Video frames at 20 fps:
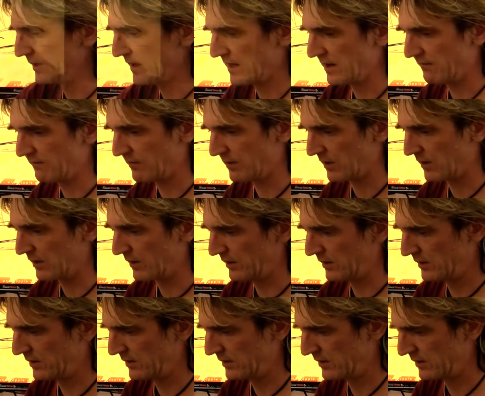we have
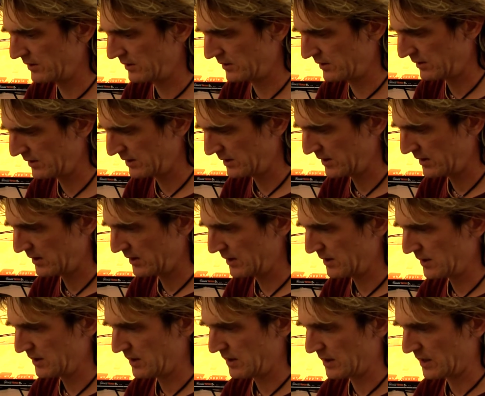our
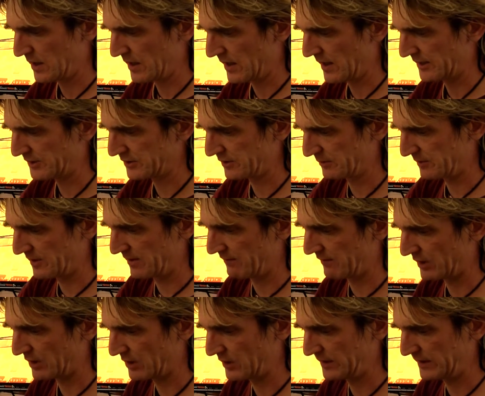actually we
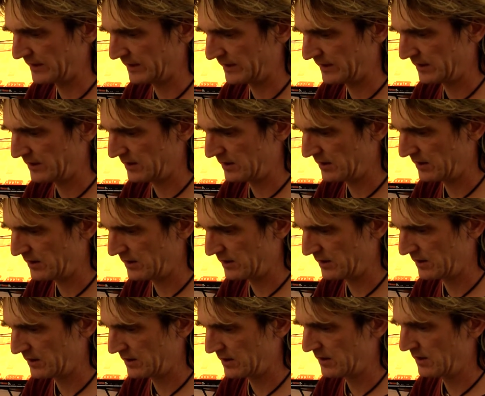have a cleaning
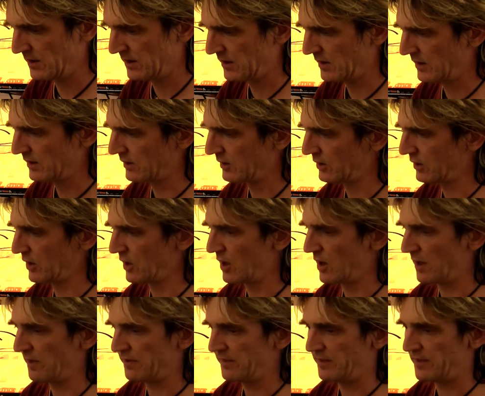
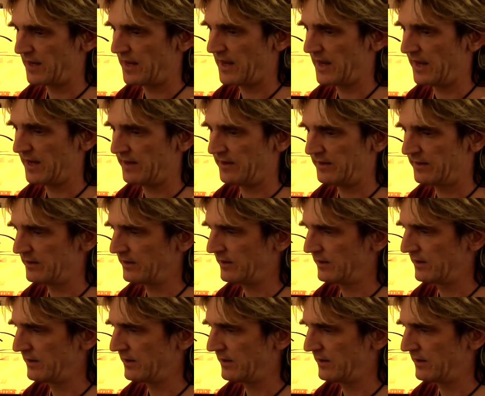cloth and